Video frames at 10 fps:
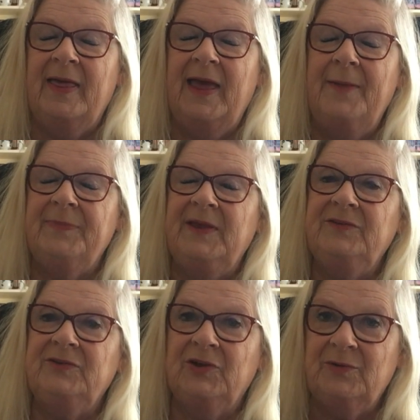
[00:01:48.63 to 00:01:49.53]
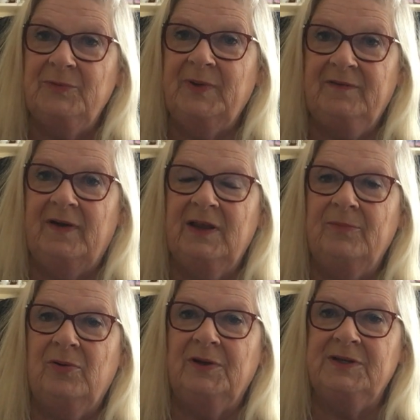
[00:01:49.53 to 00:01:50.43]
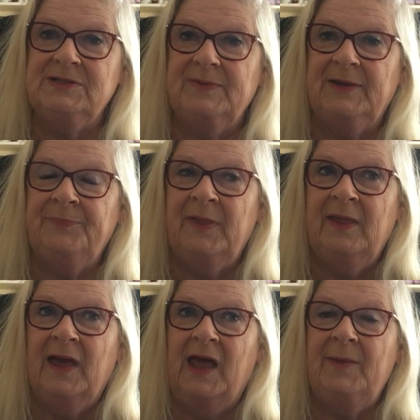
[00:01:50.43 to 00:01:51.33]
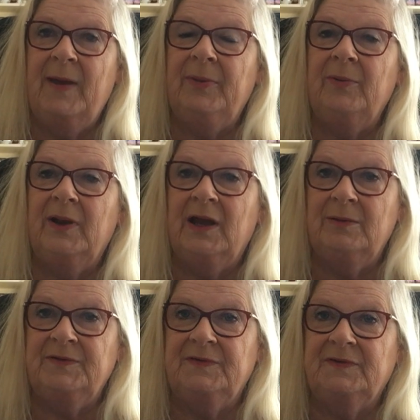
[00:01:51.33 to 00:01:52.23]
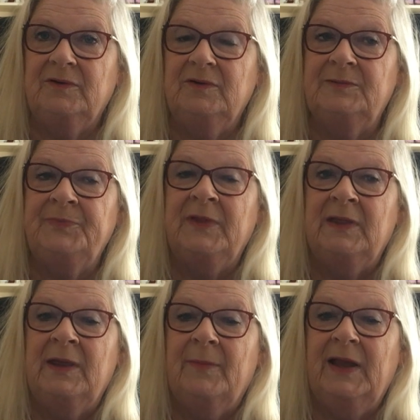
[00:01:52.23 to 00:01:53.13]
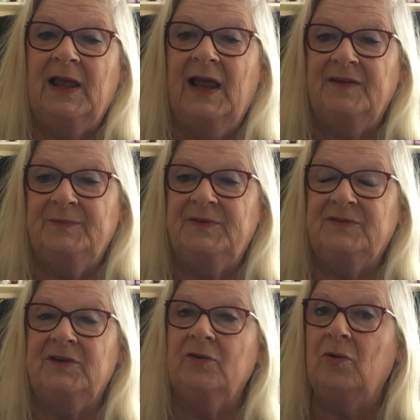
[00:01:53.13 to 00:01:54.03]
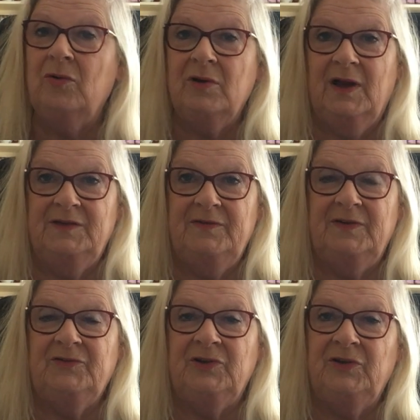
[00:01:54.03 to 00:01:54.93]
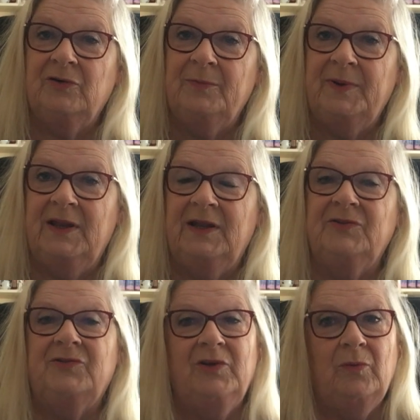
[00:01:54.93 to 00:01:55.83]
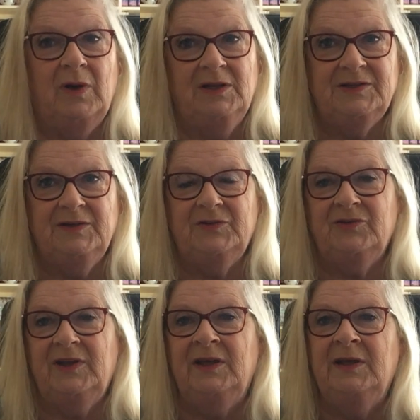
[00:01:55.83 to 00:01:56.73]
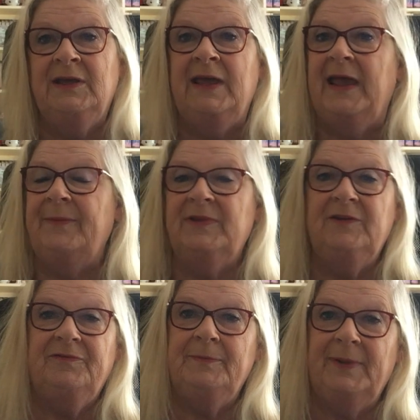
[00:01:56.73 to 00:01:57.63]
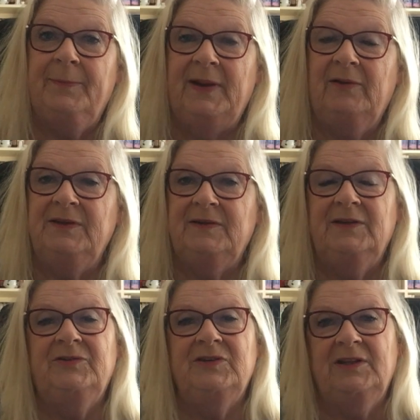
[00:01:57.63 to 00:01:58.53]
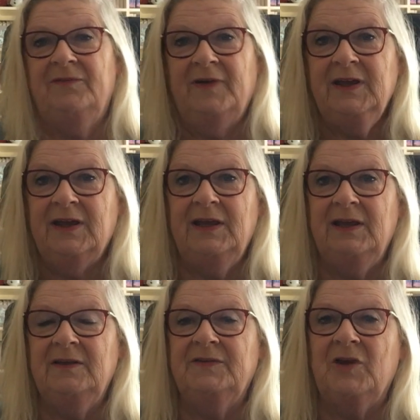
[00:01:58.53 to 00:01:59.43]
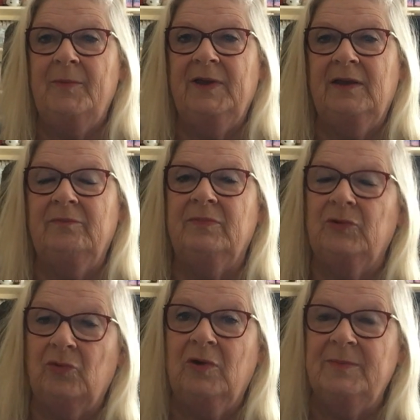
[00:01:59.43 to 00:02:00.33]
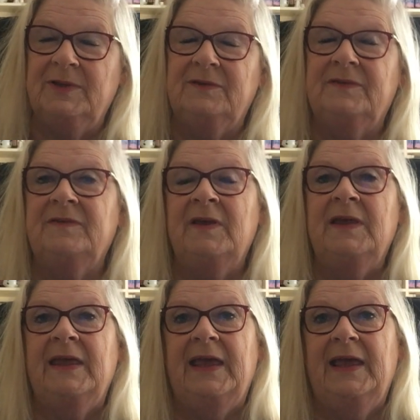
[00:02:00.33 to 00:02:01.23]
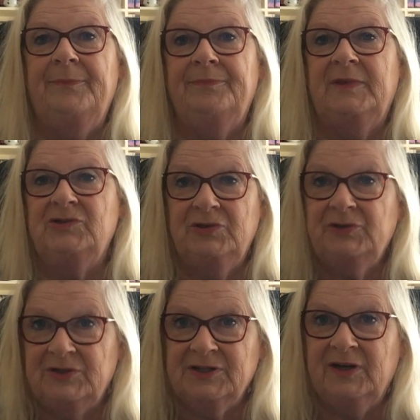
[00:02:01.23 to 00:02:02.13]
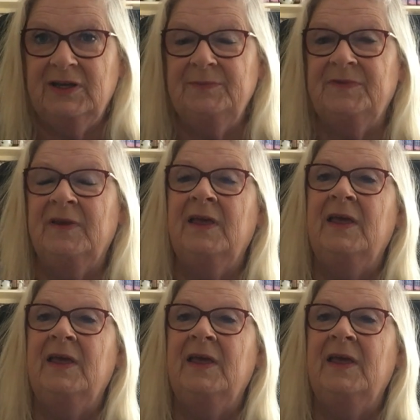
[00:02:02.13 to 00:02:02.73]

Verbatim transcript: Um, history had always been very important to me. And I remember when I was in school, my class we studied all kinds of history European history, world history, and um, the different big periods in history the Vikings coming, the Normans, um, the Tudor times.